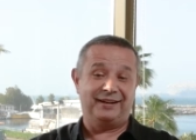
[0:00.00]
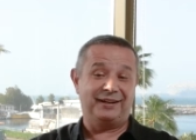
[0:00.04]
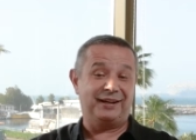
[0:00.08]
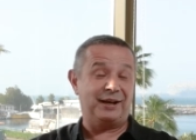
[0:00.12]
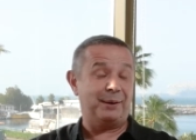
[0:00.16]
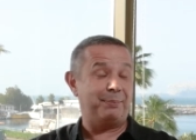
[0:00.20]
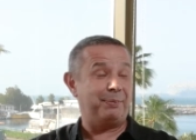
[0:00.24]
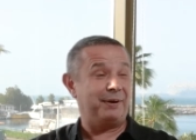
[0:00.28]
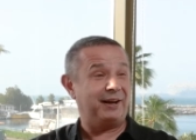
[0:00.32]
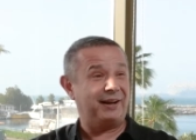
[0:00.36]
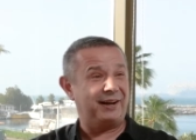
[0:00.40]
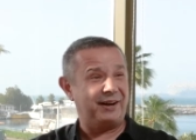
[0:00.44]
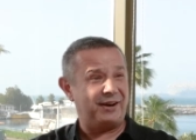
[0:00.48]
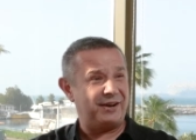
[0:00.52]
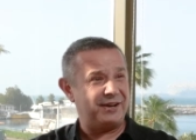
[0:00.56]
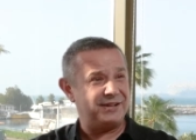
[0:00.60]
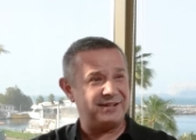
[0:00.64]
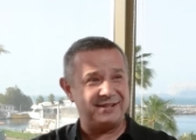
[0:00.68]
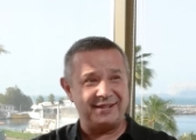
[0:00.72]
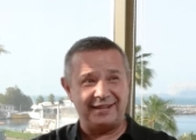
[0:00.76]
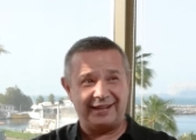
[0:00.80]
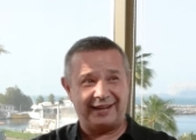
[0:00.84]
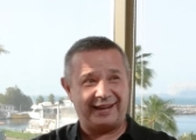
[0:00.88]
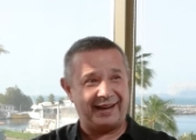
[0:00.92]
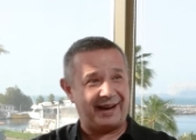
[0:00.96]
a couple of
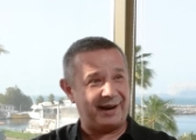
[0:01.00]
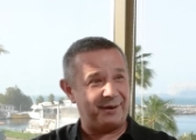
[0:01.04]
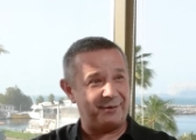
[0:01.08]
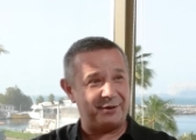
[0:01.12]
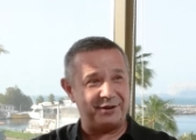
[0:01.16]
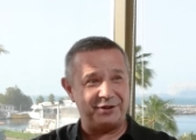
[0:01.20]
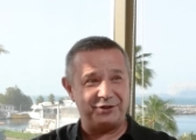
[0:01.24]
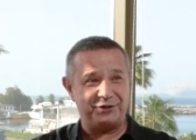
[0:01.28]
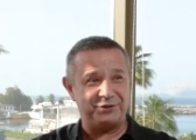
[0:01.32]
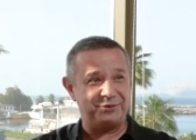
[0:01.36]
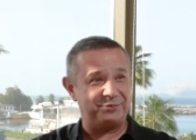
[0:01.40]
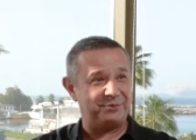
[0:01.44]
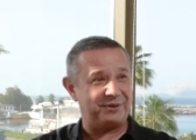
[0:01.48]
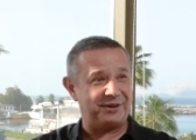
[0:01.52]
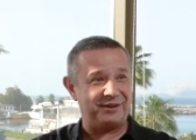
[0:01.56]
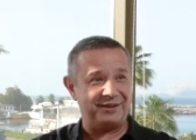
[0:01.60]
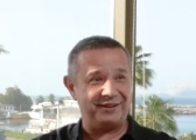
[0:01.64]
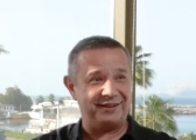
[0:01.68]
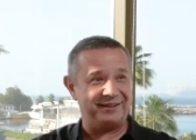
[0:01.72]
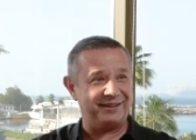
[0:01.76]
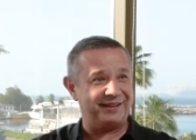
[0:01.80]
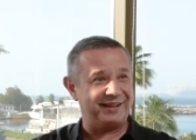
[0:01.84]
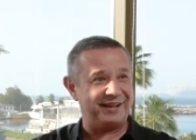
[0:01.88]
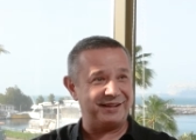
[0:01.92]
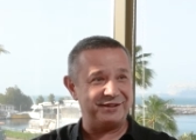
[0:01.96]
guys in a garage,
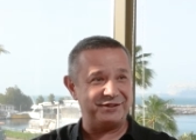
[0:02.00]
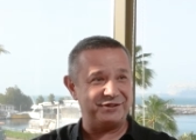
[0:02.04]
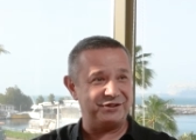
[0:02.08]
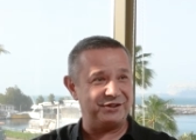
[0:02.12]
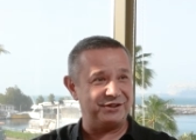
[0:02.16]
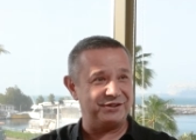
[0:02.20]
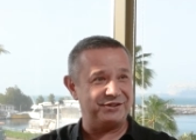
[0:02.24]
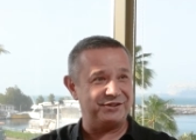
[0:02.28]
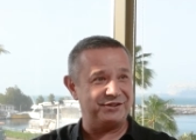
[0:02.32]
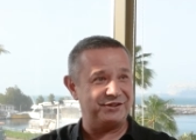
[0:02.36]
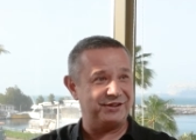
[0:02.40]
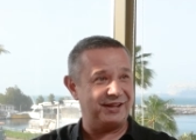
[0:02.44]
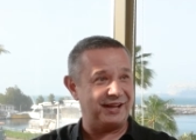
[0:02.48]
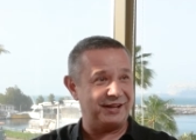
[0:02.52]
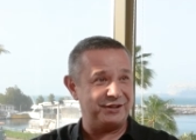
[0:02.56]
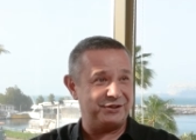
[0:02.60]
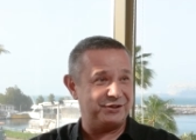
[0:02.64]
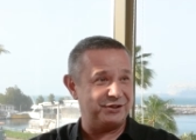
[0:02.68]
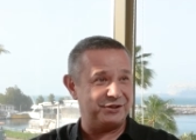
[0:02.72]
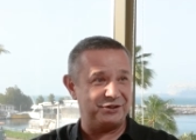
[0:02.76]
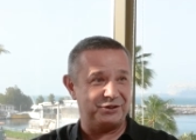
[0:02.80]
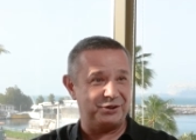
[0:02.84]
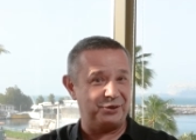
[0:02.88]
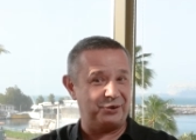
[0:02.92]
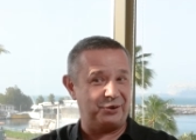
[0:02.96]
right? And that's they
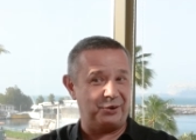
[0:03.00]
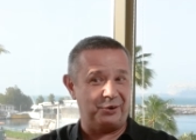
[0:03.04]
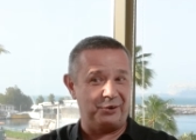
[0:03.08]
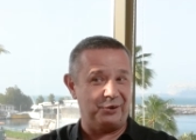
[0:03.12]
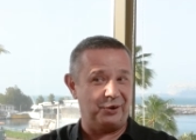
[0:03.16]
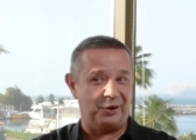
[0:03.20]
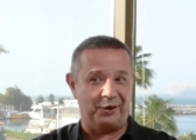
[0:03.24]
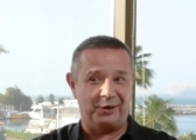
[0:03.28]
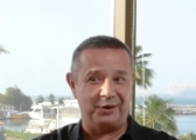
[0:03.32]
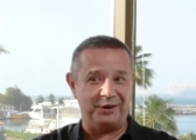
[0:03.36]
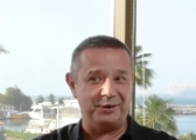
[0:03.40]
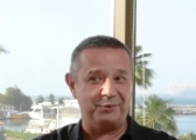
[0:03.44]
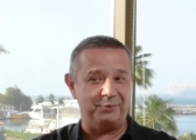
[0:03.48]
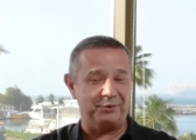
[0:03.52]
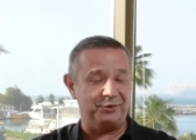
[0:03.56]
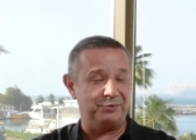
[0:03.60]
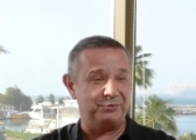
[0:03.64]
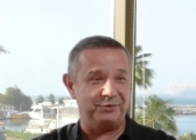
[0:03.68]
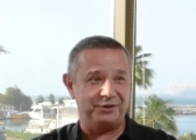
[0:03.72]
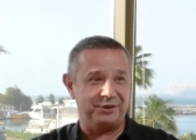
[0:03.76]
just took on Hollywood.